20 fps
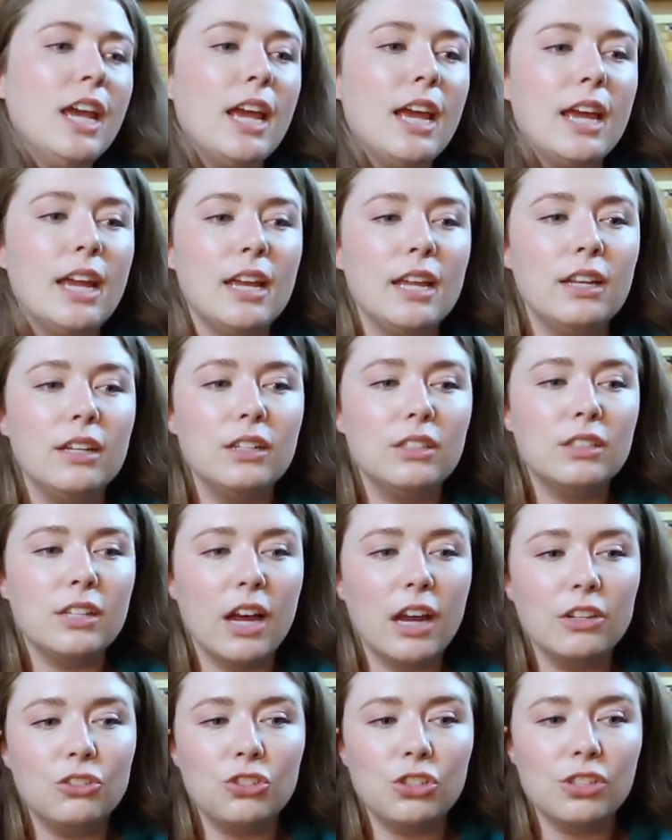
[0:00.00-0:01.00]
It
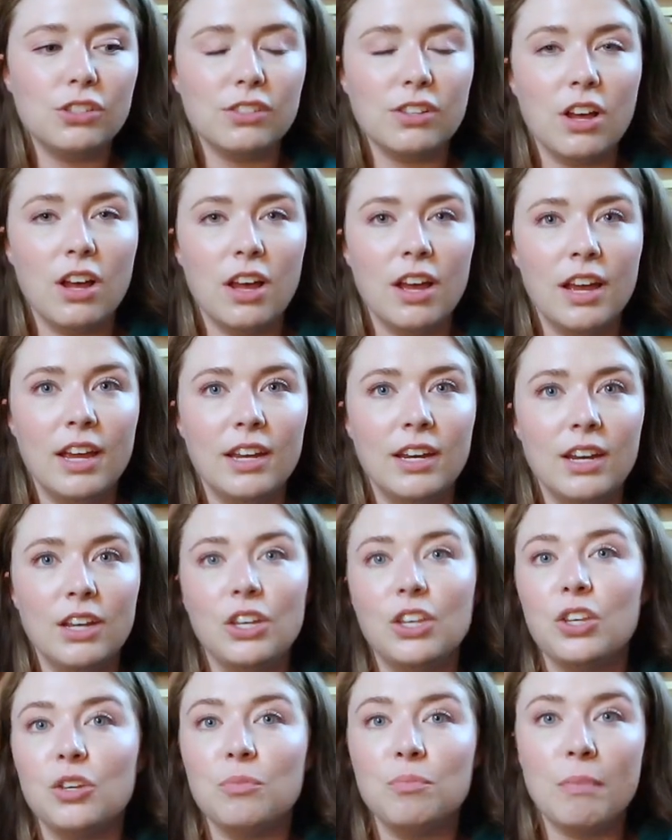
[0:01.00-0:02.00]
touches on
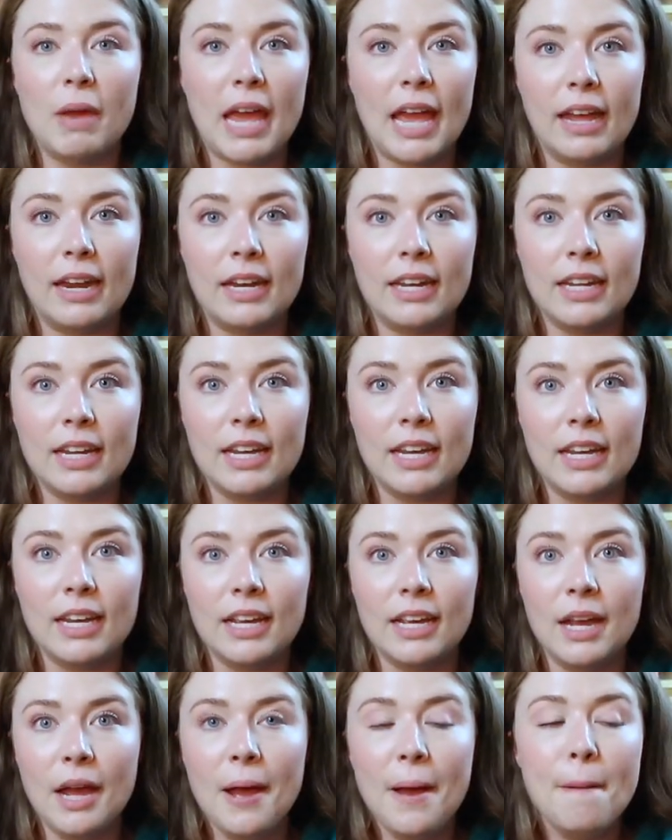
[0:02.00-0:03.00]

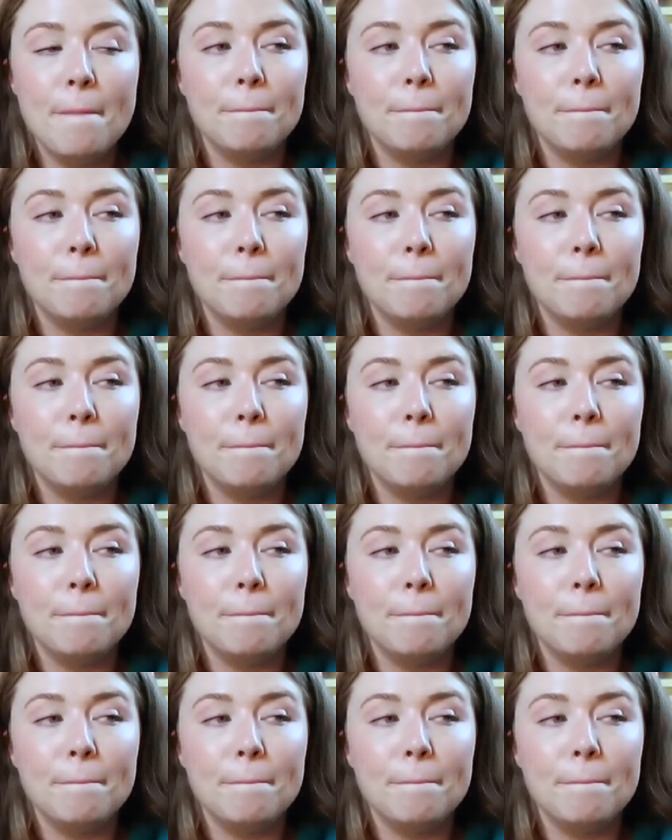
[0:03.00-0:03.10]
humanity,